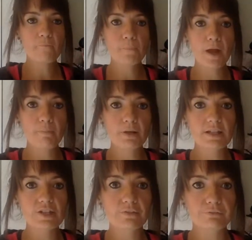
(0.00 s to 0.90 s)
Purple
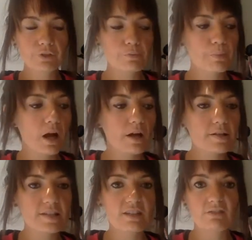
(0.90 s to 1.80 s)
is your fruit
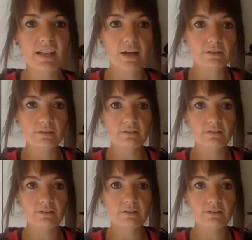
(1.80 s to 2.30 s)
box. You're allowed,